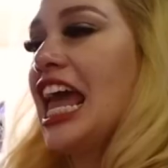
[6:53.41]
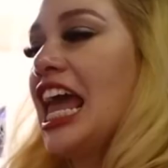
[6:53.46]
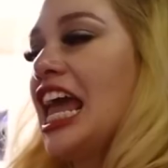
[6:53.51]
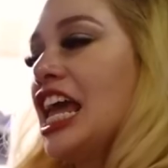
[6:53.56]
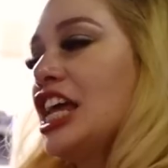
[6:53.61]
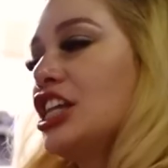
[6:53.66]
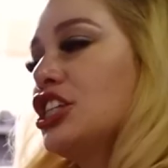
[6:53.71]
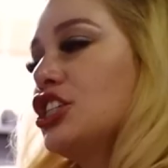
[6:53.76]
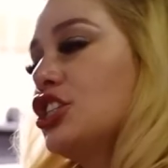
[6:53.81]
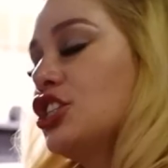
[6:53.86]

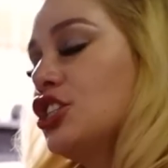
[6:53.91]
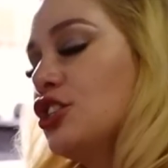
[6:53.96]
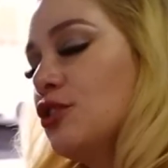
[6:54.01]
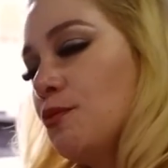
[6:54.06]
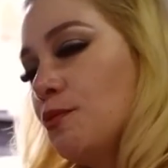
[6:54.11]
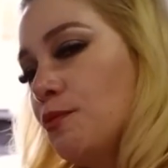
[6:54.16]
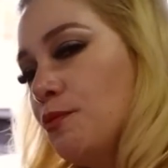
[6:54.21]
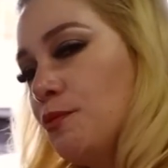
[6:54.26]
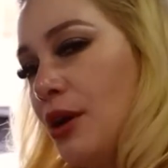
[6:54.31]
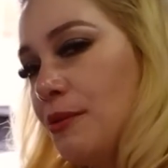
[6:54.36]
It's
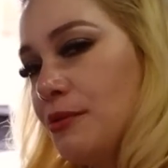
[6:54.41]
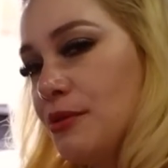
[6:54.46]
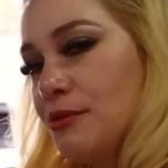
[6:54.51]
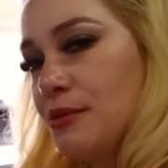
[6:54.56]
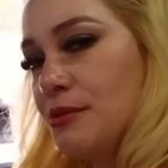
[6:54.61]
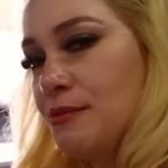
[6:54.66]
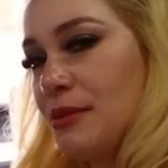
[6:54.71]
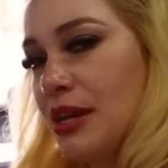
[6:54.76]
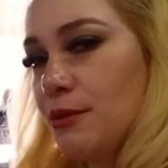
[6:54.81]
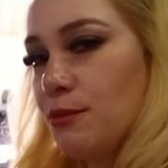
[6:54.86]

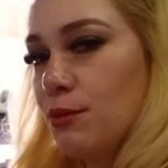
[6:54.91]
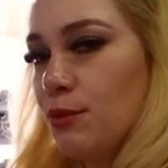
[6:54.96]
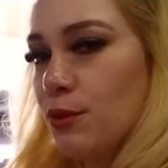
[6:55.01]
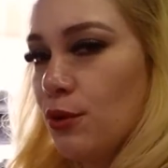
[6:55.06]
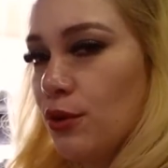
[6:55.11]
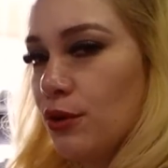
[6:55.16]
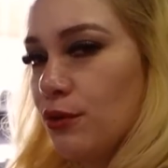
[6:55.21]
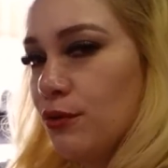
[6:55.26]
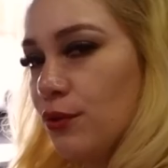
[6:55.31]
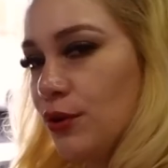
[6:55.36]
probably made
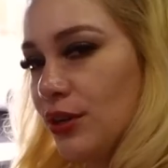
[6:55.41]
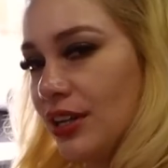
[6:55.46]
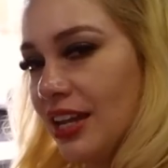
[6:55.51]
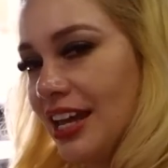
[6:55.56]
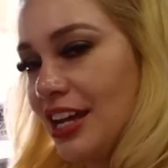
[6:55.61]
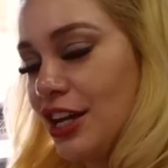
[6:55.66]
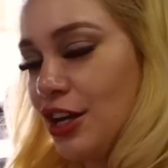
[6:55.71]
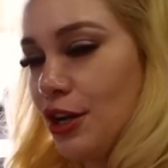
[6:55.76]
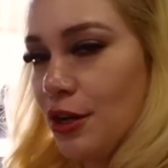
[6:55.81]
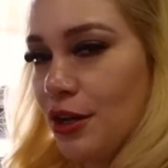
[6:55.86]
more for
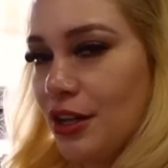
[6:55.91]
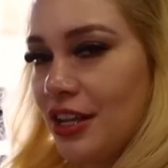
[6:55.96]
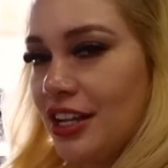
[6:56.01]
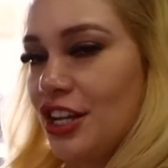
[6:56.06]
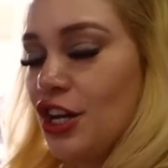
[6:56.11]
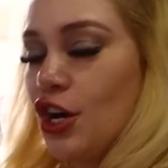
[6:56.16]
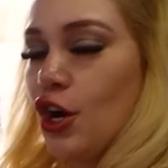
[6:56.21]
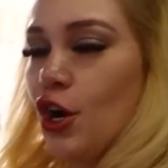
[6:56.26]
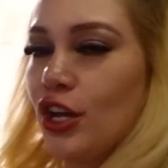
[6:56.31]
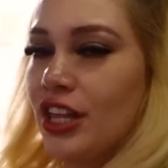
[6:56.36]
like a
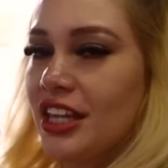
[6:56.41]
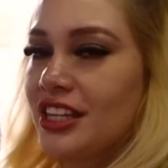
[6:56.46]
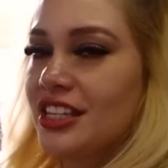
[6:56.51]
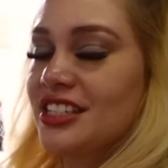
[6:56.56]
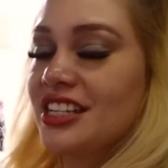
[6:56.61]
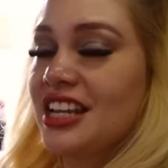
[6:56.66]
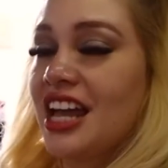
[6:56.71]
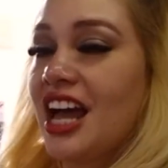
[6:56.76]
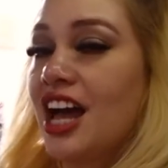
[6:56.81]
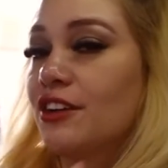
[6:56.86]
car that
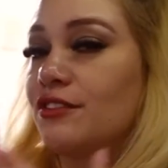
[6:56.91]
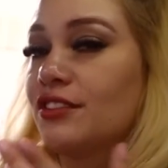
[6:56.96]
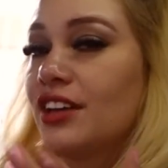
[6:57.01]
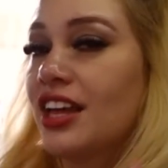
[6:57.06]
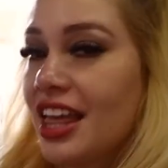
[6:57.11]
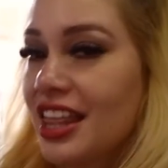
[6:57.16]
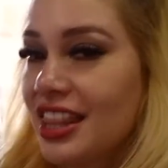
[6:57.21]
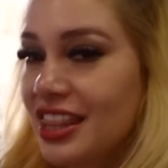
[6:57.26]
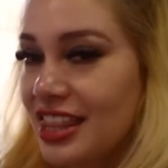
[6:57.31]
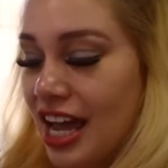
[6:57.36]
doesn't have
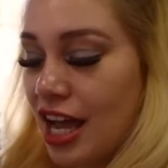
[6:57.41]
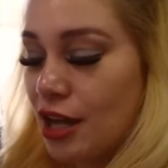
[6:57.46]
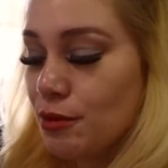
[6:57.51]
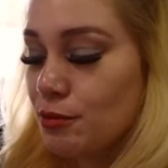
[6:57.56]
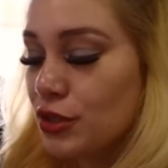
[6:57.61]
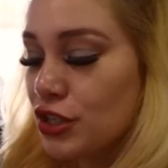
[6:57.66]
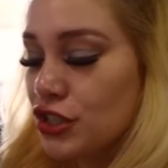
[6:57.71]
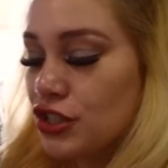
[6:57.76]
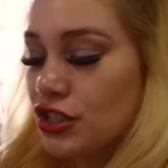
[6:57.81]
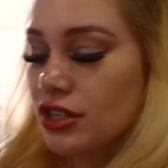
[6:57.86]

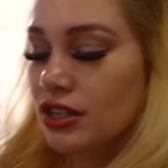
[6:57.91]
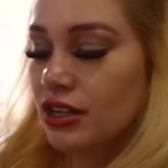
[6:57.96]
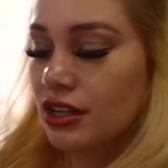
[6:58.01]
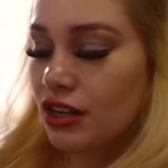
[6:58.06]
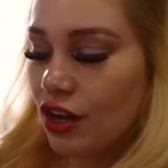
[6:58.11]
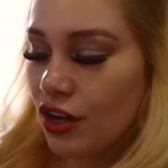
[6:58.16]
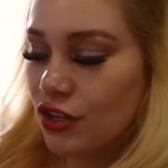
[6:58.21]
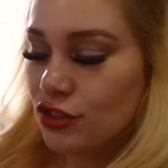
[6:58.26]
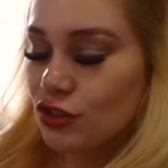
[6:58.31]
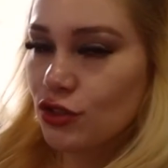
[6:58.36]
that much
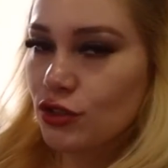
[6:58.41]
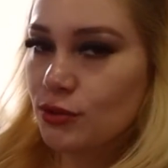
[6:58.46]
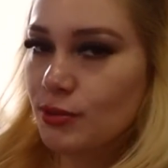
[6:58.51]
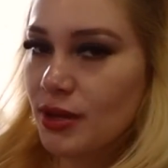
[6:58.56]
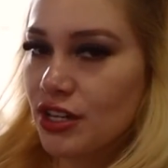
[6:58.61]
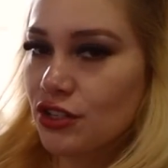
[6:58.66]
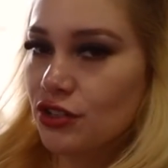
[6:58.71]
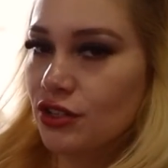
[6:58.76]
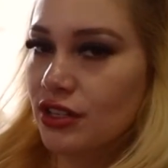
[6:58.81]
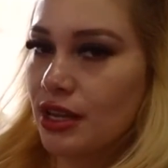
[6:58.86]
console
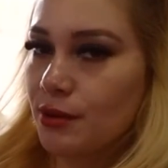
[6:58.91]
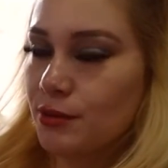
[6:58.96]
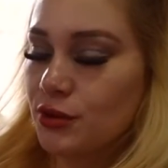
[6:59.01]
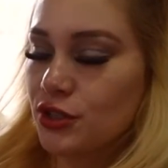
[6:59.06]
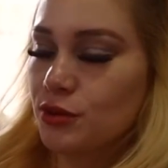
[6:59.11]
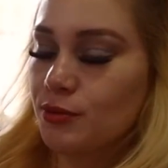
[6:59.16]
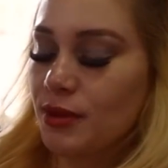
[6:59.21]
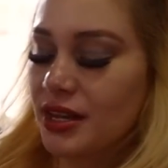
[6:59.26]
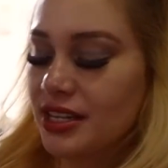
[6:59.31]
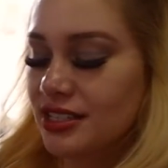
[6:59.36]
space or that
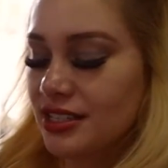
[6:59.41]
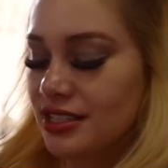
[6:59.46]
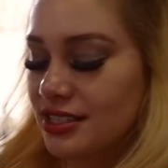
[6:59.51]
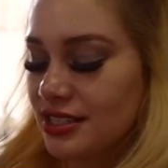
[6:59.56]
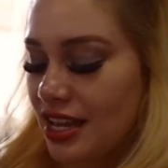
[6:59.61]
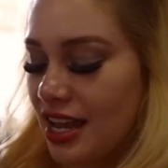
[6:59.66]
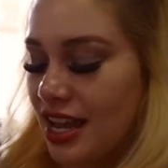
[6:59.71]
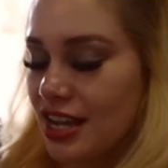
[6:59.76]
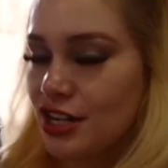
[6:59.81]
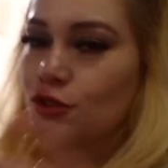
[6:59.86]
much space
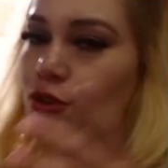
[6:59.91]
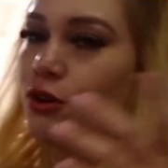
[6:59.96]
inside,